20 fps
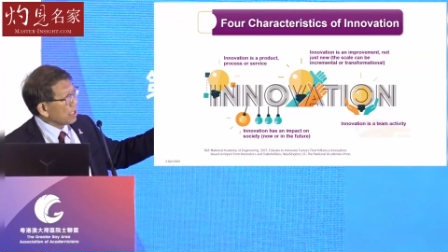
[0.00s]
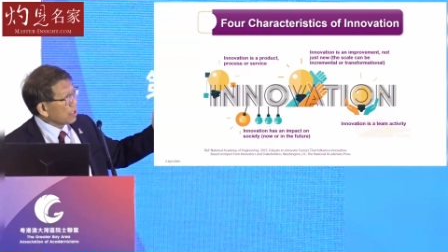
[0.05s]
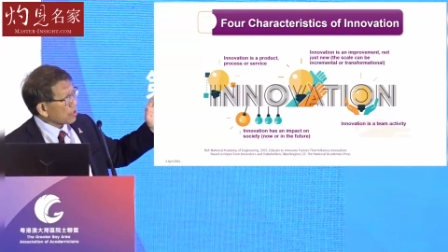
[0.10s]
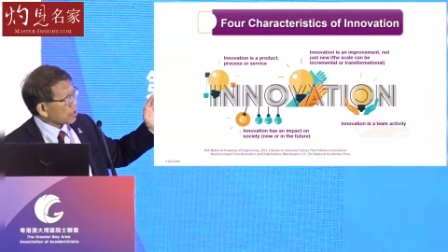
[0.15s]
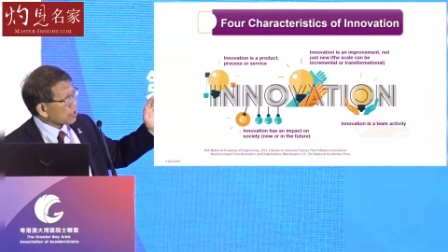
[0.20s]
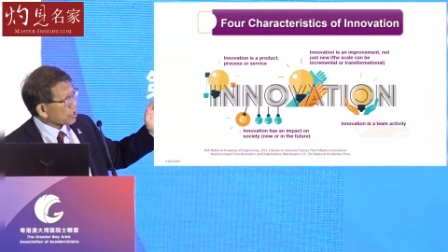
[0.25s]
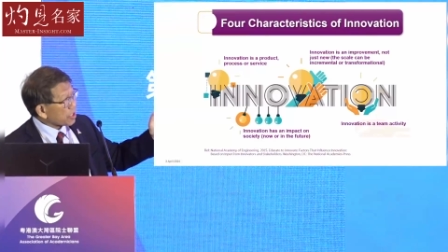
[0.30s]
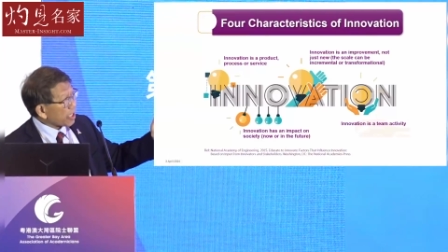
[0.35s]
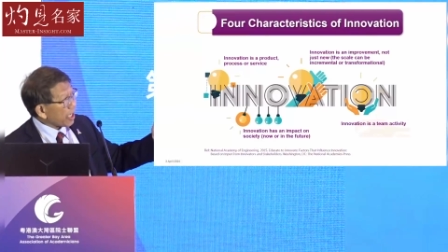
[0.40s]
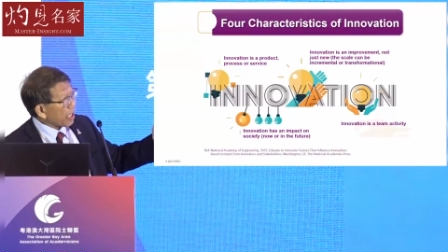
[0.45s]

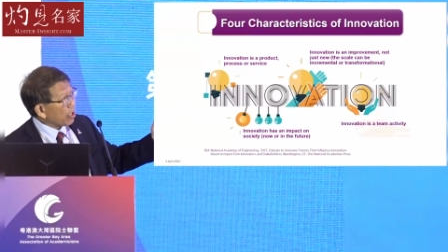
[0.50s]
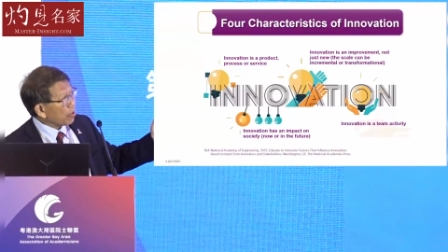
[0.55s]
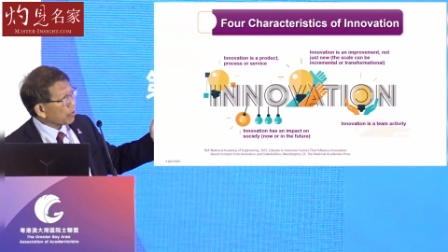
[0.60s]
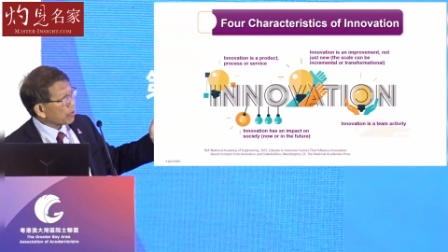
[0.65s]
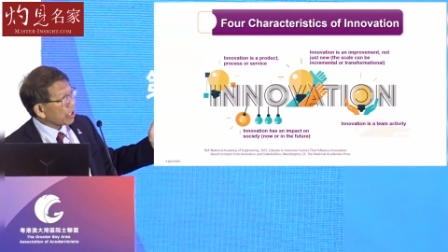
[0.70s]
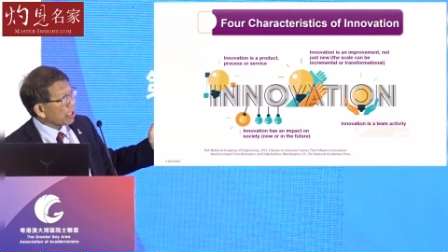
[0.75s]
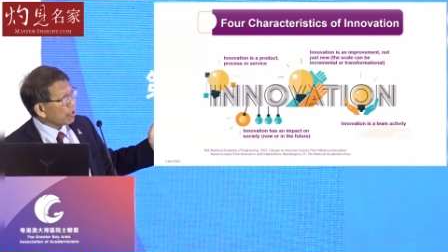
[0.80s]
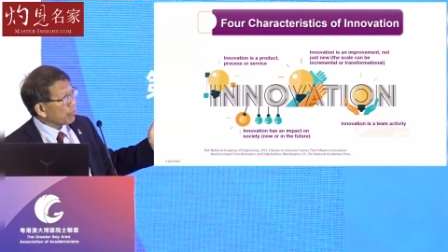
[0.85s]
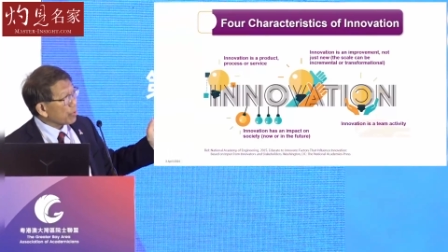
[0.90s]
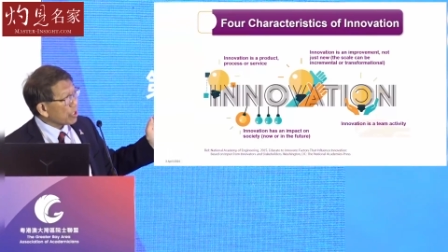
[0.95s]
The scale
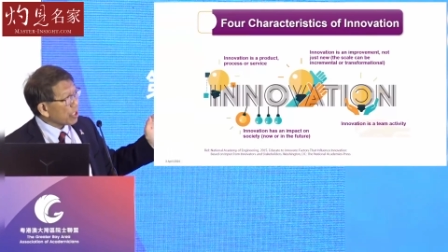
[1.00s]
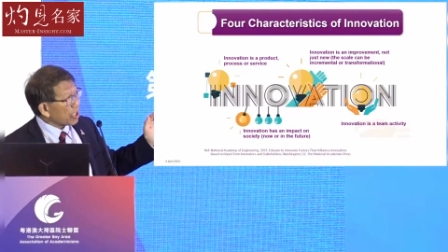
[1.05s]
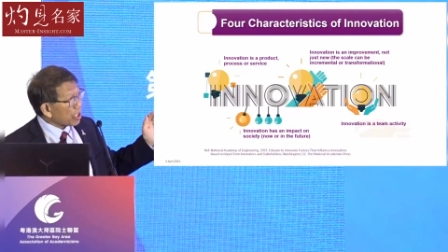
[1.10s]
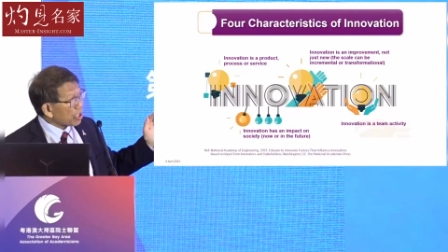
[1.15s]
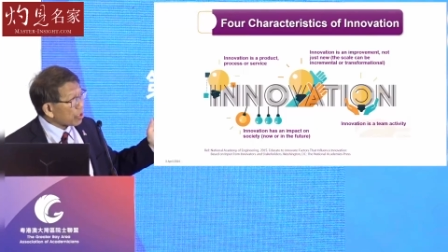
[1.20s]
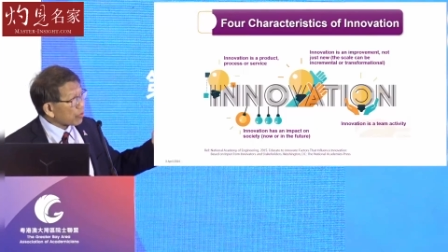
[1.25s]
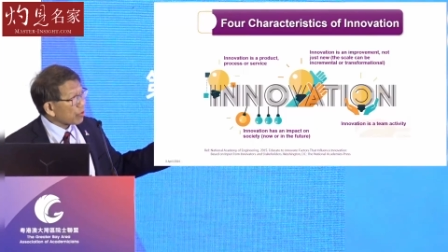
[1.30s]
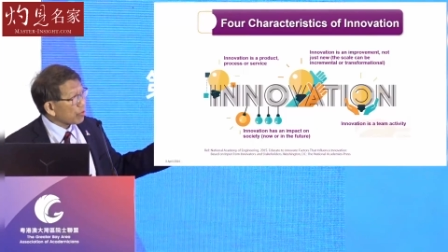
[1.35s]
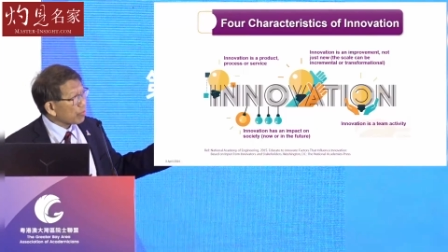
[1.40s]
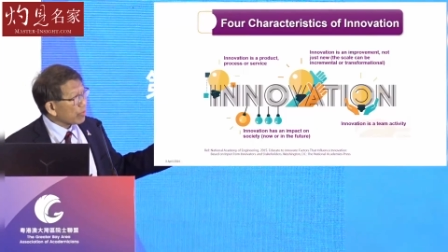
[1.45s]
can be
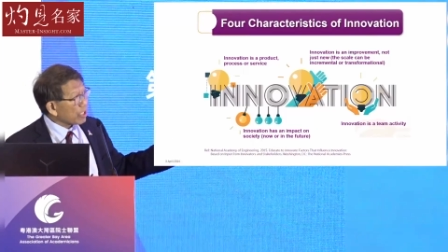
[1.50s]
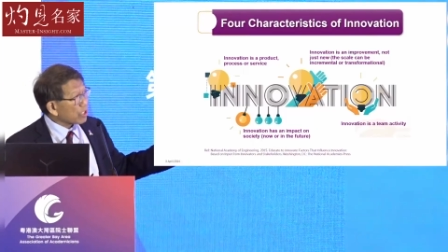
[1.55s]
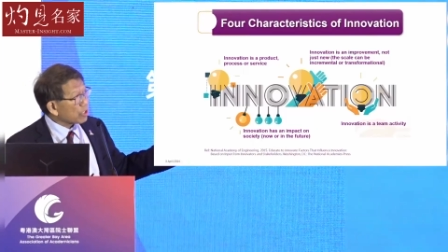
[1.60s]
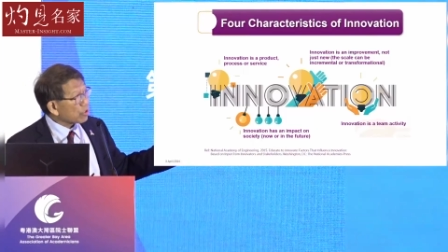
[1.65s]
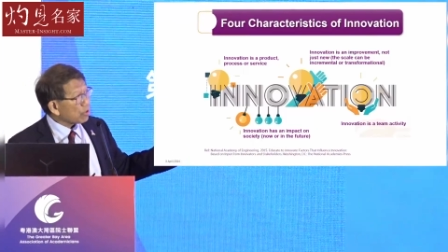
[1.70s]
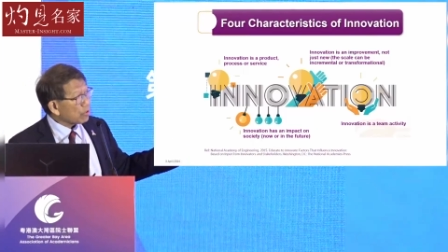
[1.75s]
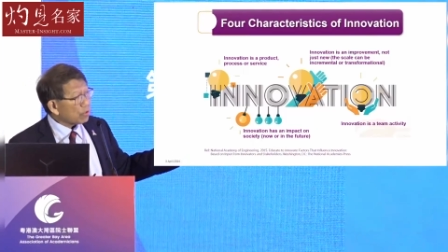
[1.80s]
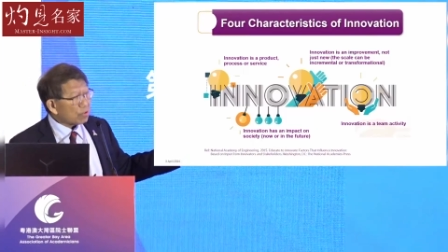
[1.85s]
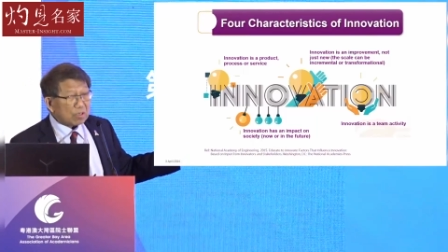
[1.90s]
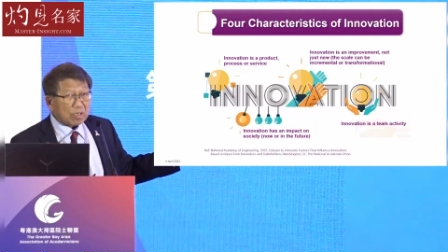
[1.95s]

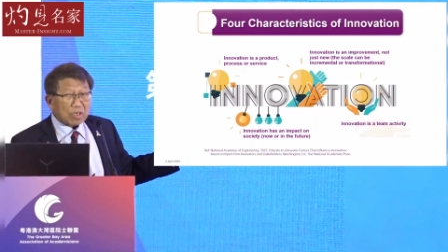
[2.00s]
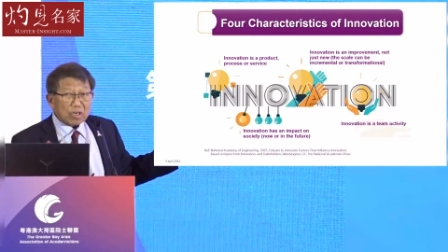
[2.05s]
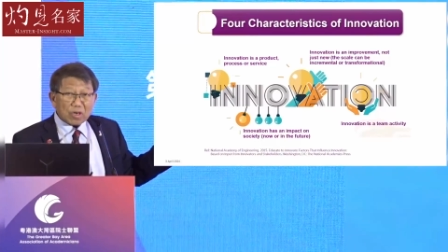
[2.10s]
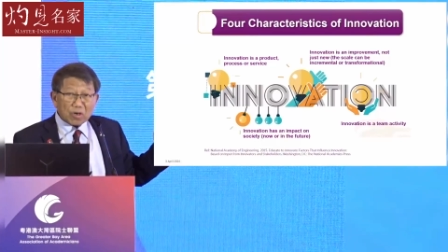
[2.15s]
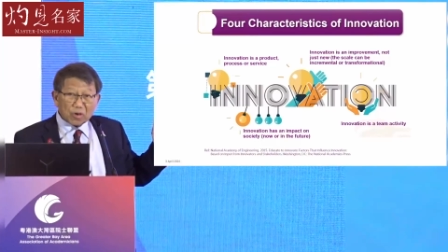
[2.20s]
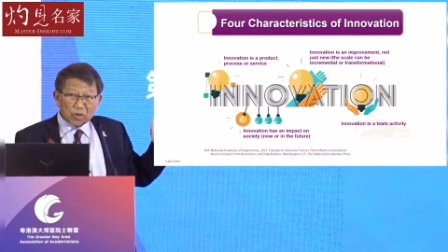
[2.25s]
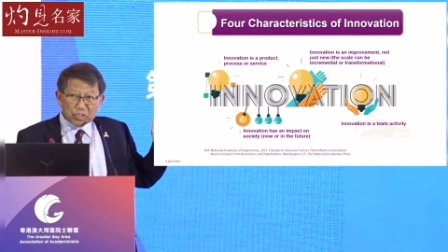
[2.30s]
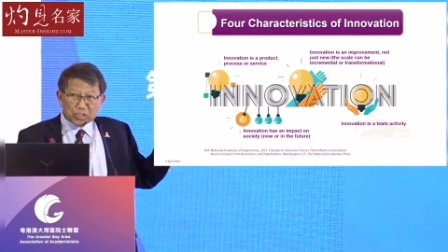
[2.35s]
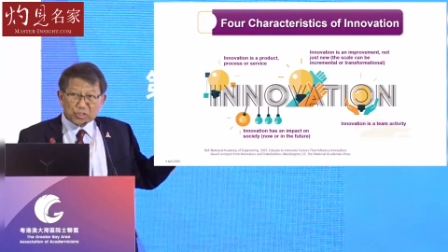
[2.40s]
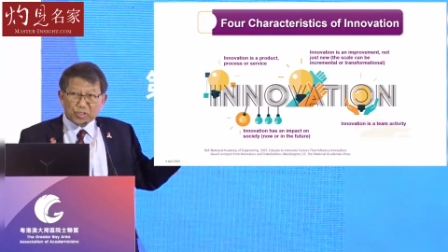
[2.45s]
incremental
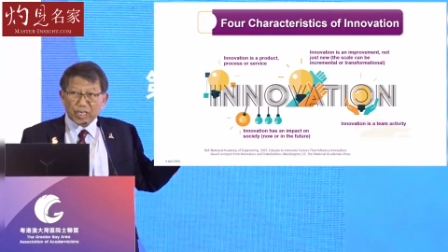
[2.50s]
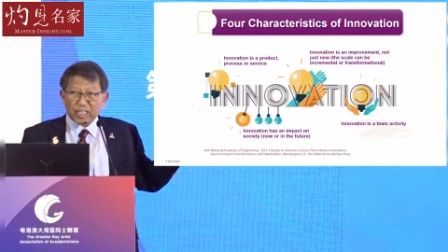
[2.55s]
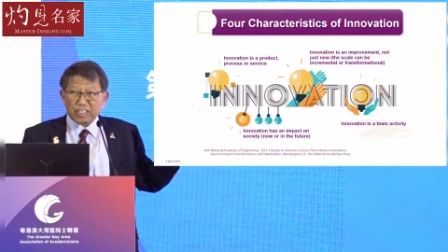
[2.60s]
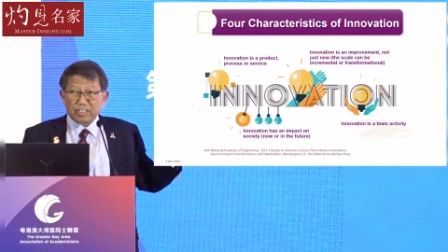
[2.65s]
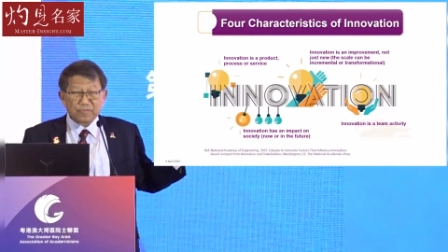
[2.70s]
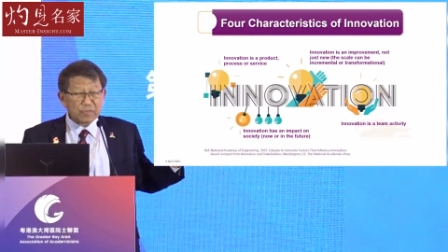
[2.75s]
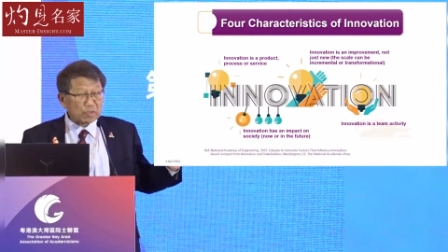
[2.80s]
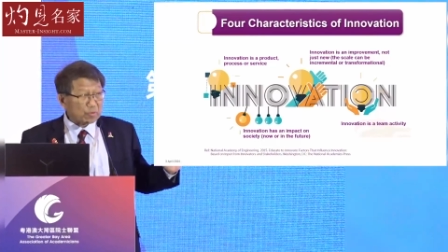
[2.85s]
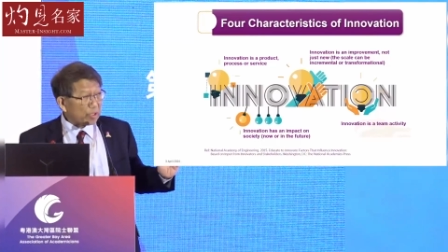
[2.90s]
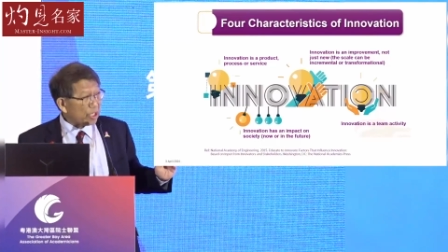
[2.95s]
or
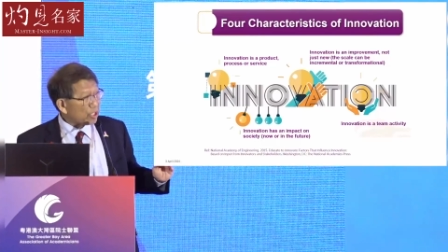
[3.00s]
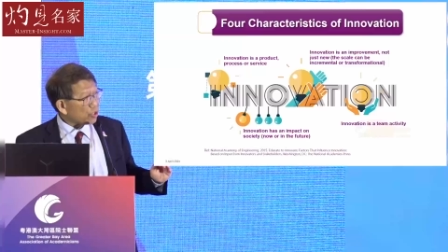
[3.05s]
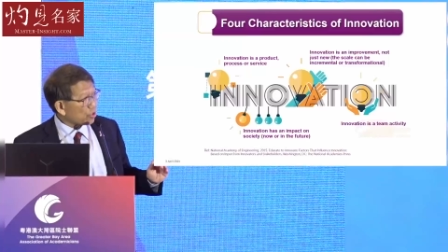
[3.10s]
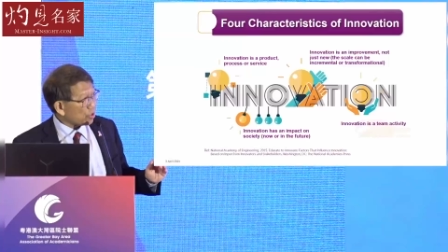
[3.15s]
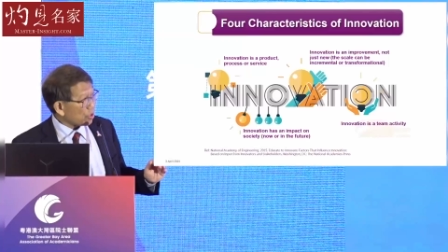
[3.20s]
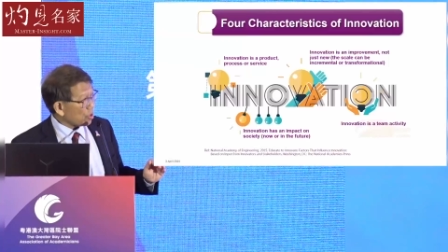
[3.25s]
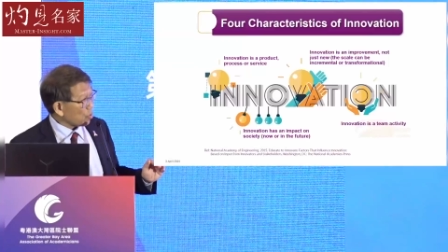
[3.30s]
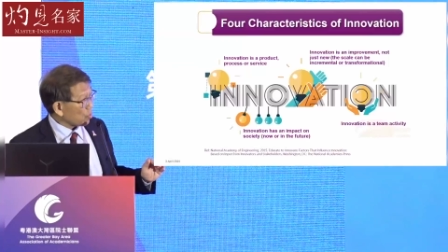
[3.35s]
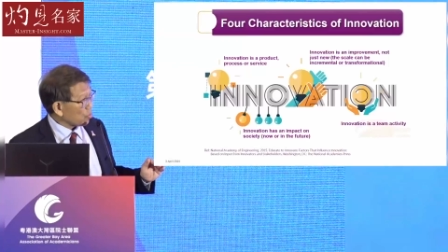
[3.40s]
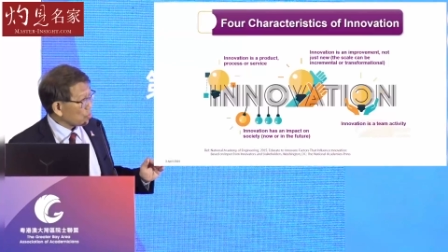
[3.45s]

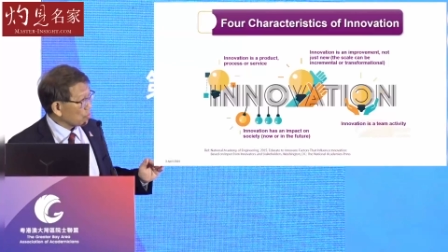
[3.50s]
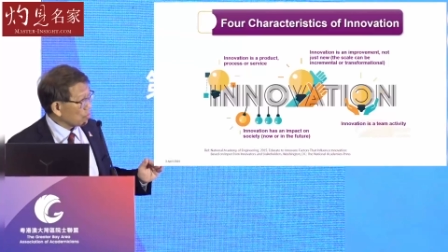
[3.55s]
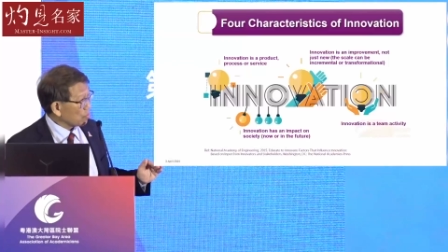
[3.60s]
transformational.